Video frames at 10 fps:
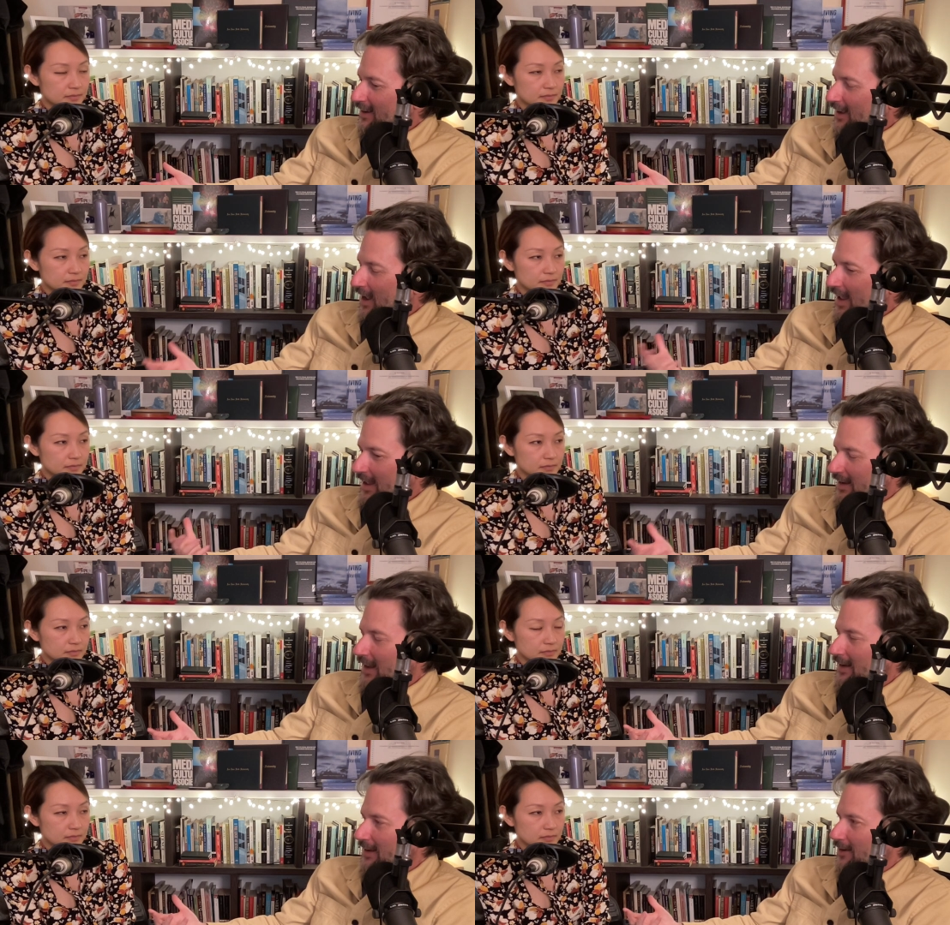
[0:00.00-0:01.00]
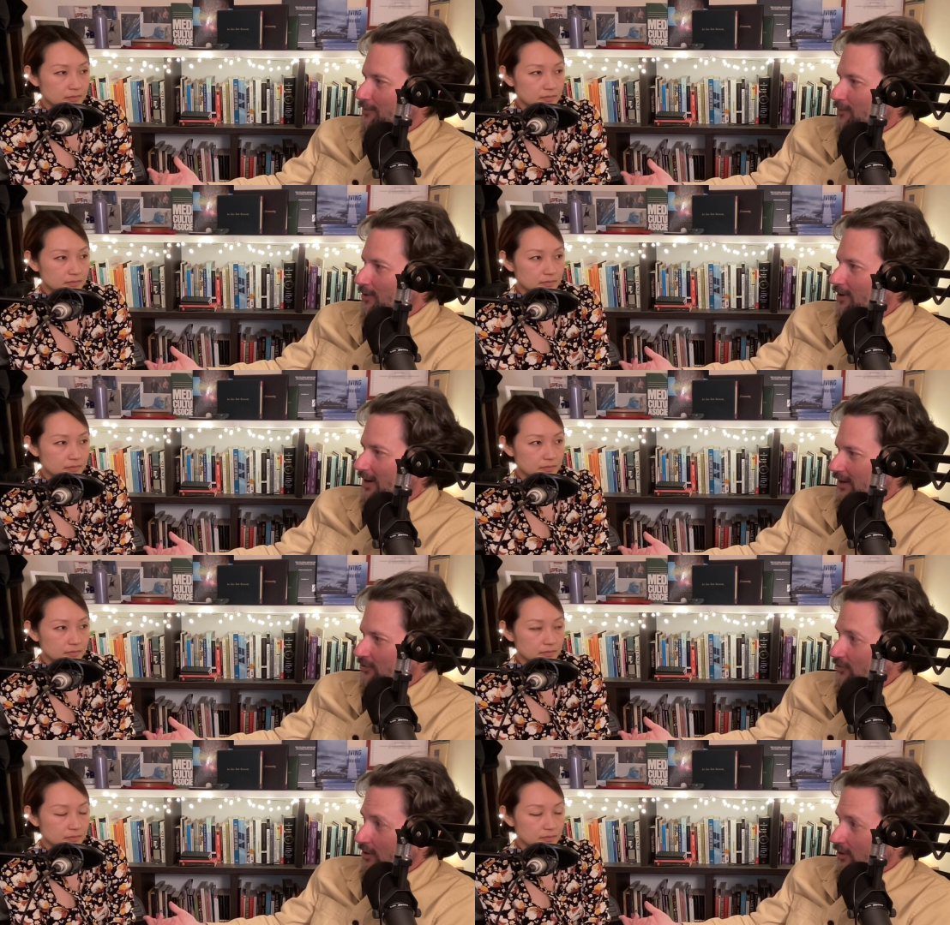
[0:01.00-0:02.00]
Speaker 1: I had an idea for our
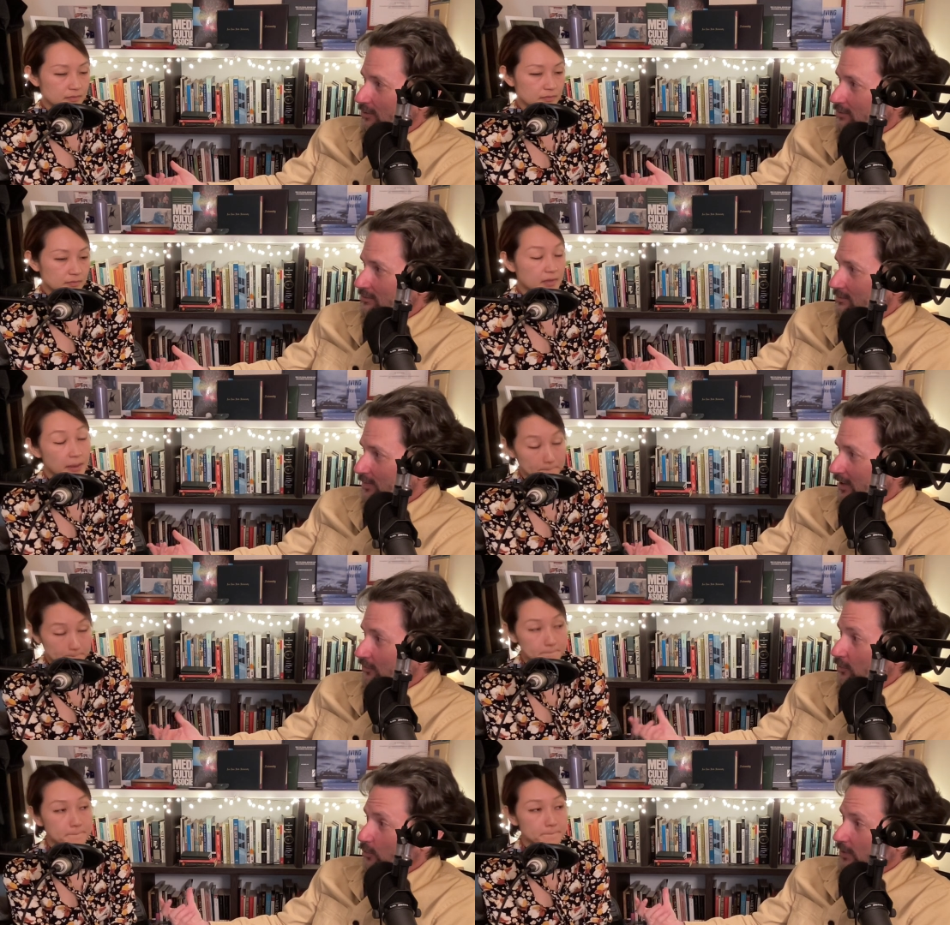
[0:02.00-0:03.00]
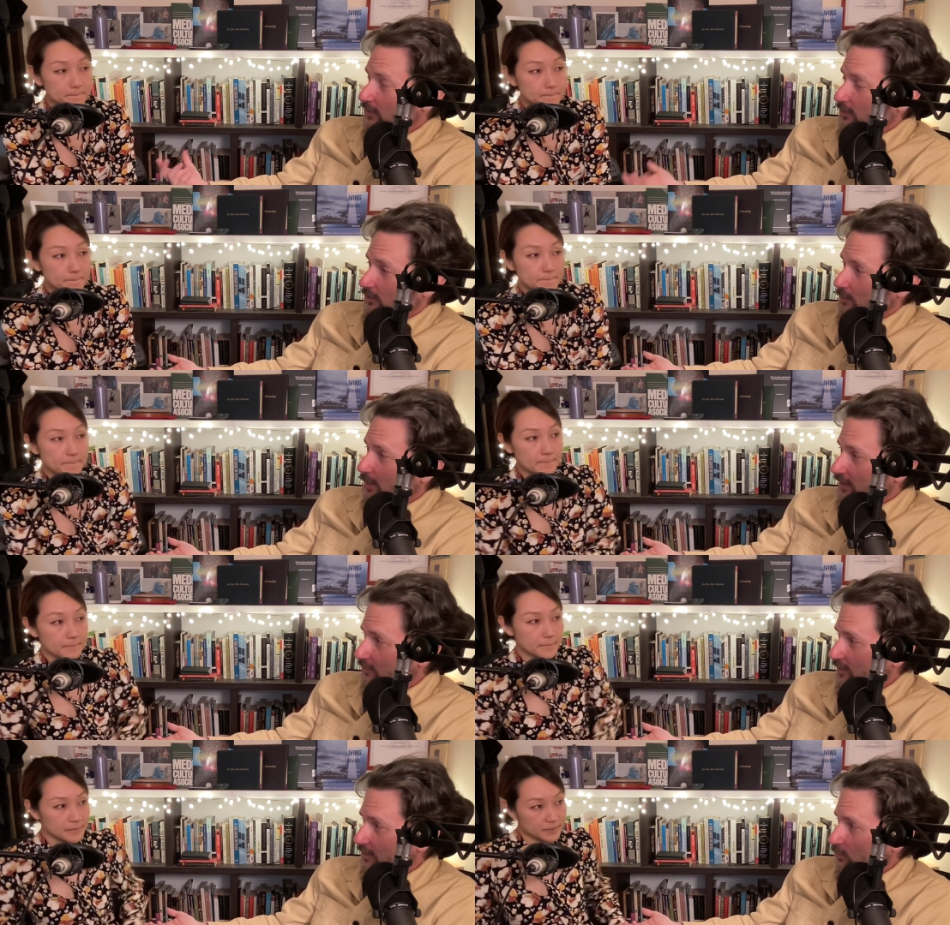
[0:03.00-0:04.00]
next show yep. because you went to your
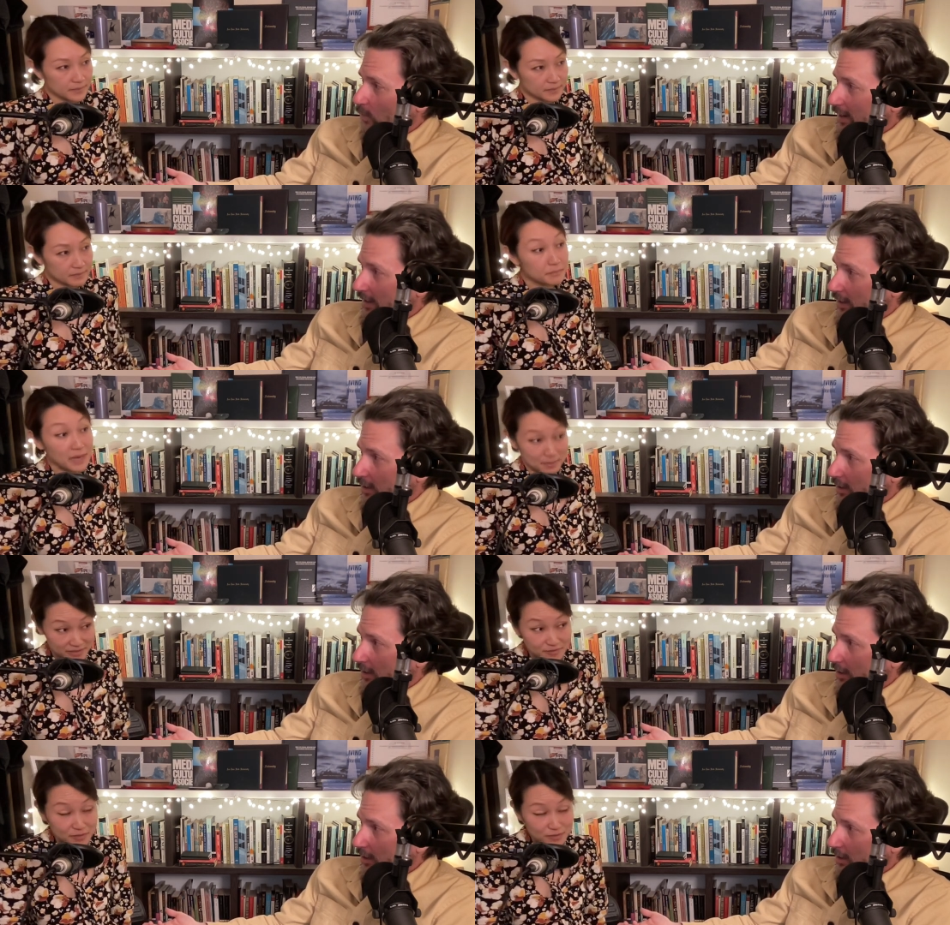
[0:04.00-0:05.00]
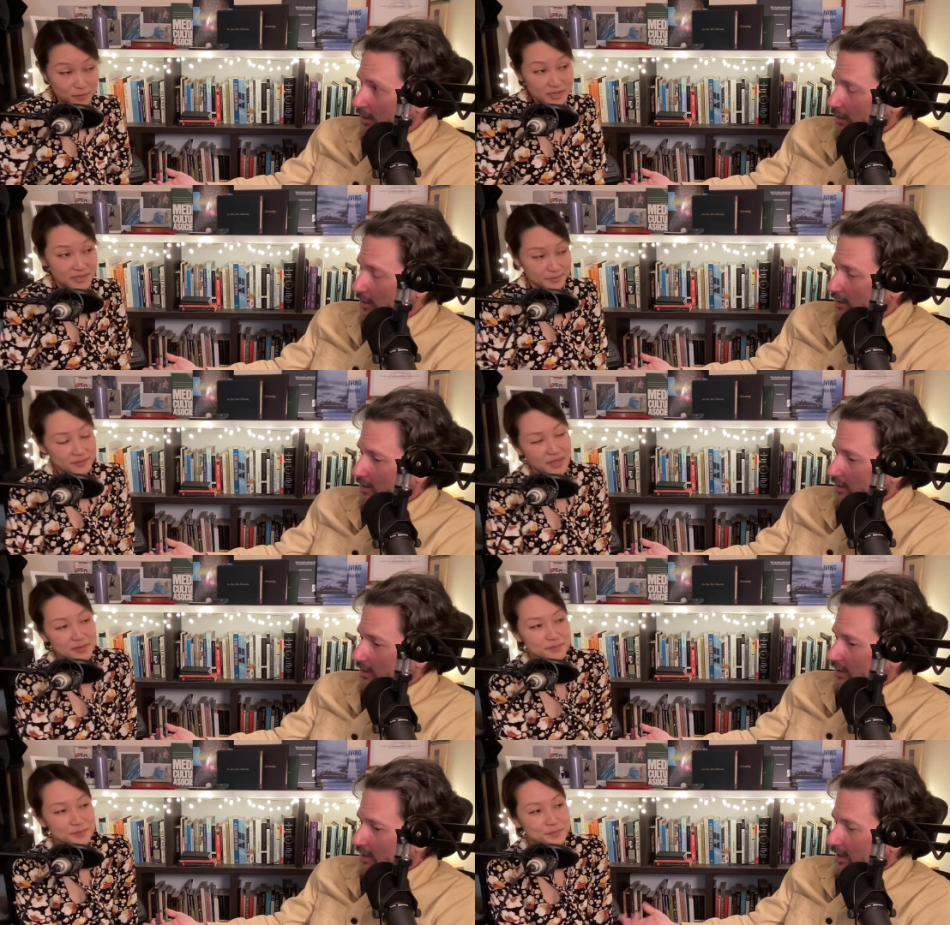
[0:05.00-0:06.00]
best friend's wedding.
Speaker 2: My best friend's wedding,
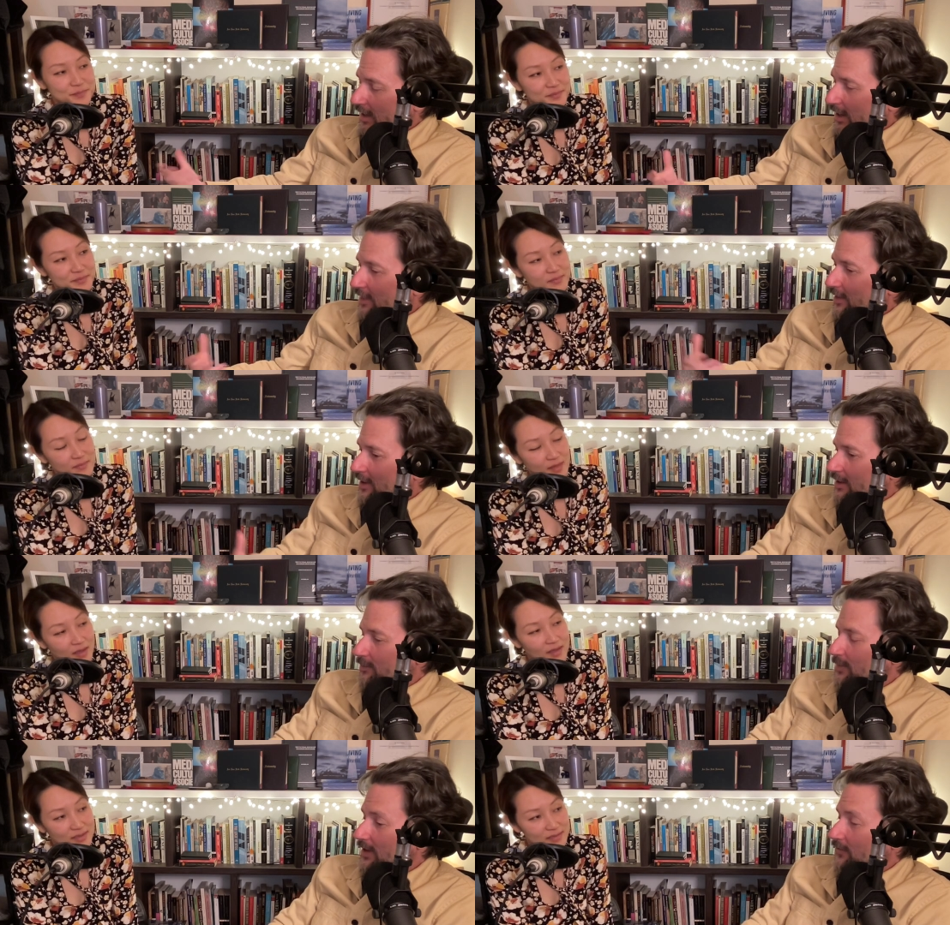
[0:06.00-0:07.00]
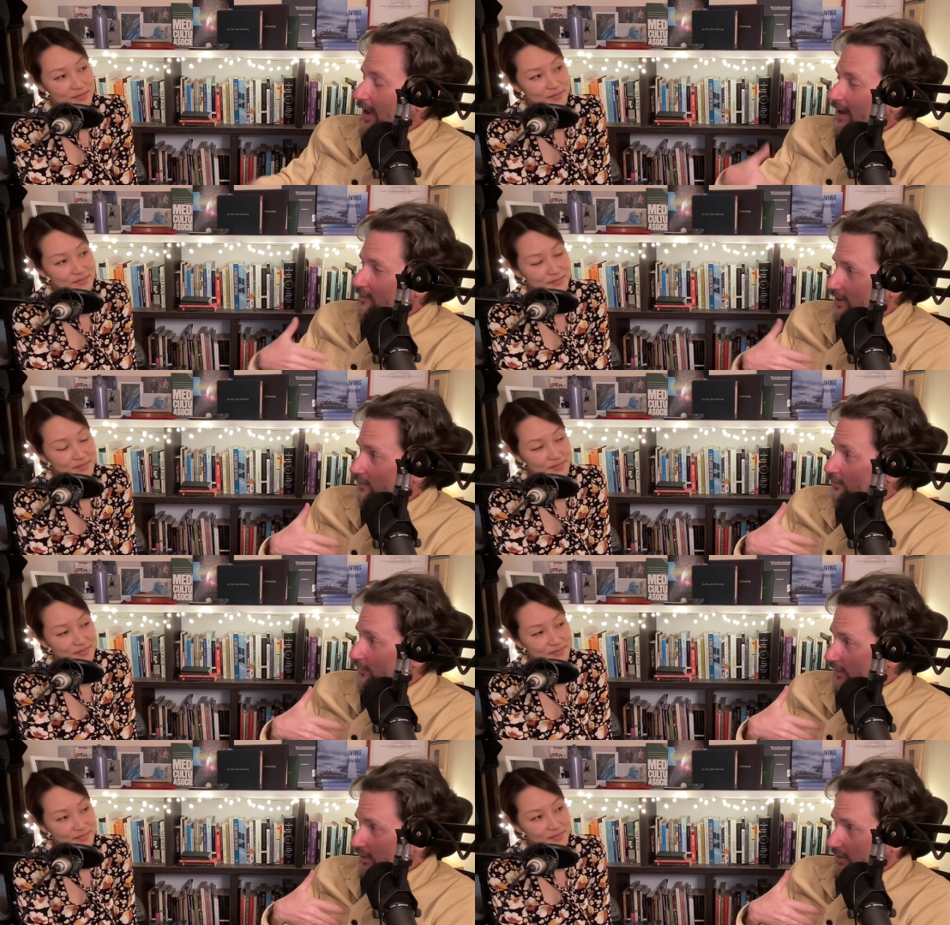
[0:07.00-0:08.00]
yeah.
Speaker 1: And I thought because I've never
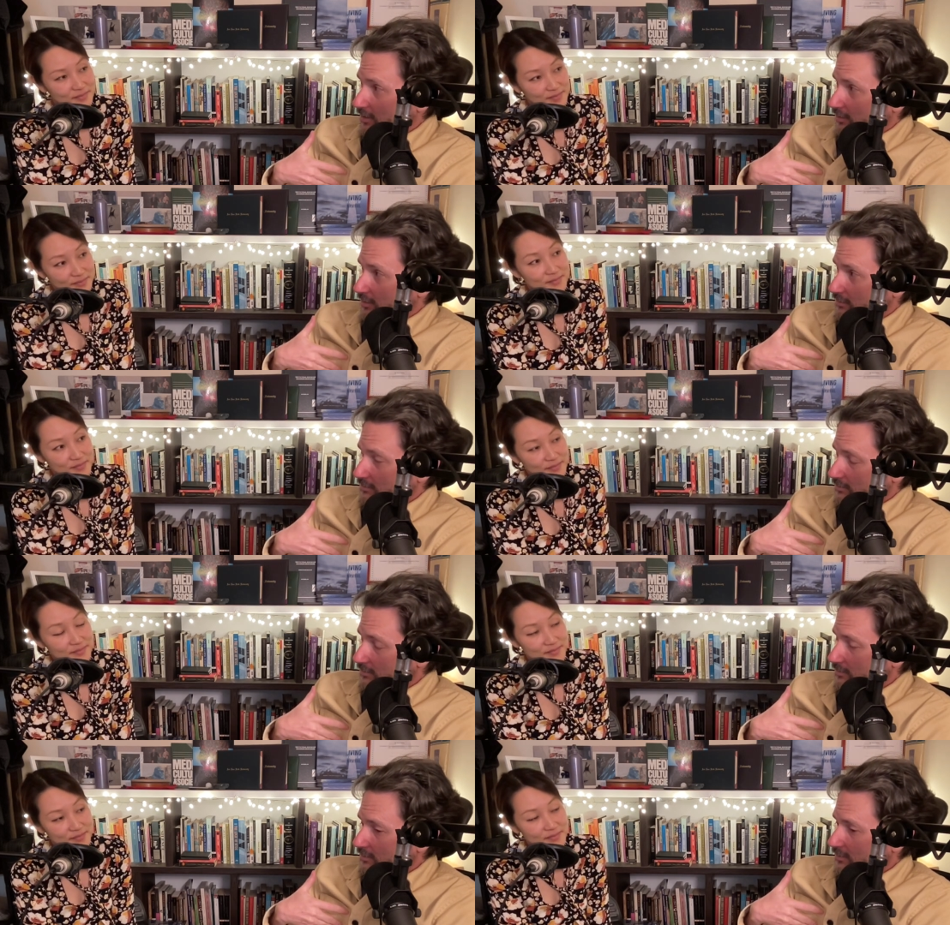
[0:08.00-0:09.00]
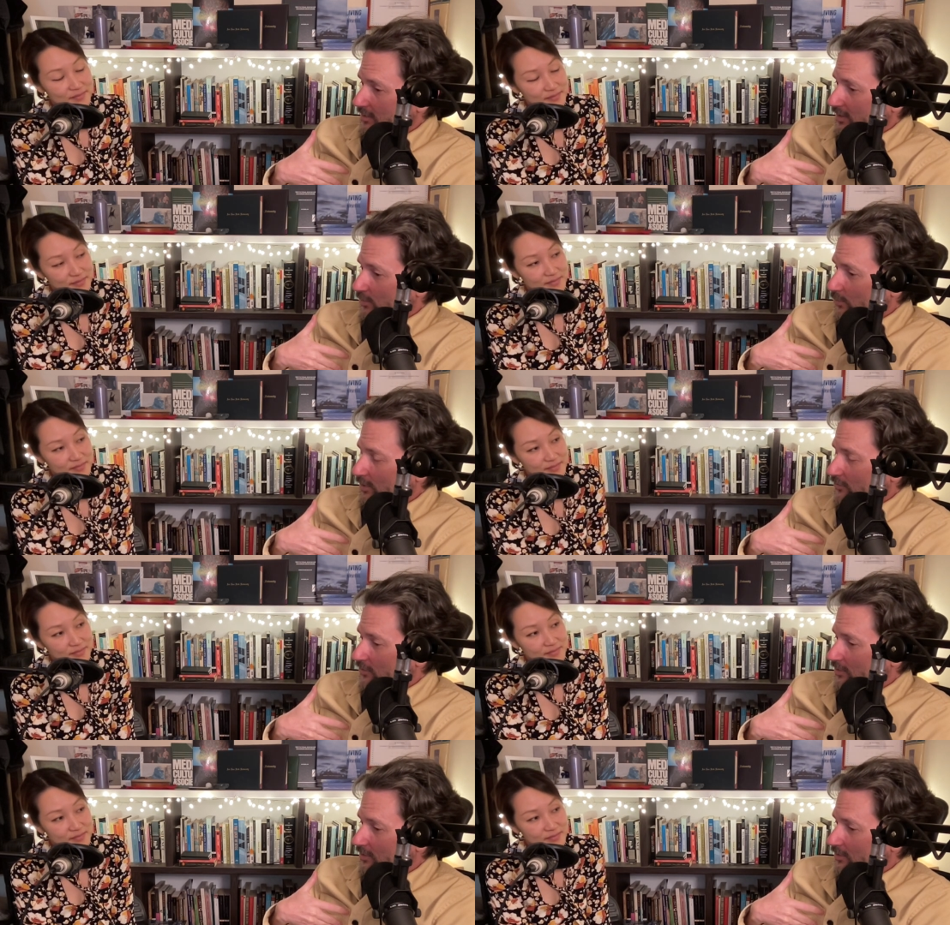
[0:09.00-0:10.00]
seen it mm-hmm. that we
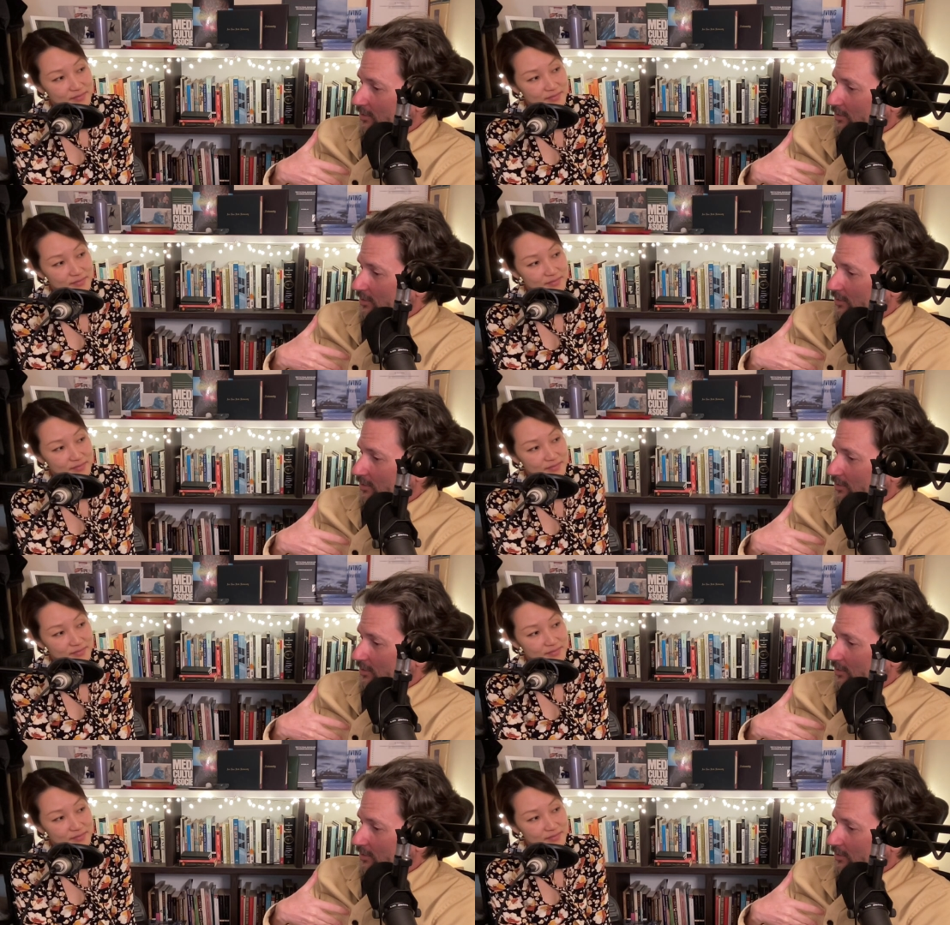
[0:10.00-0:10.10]
should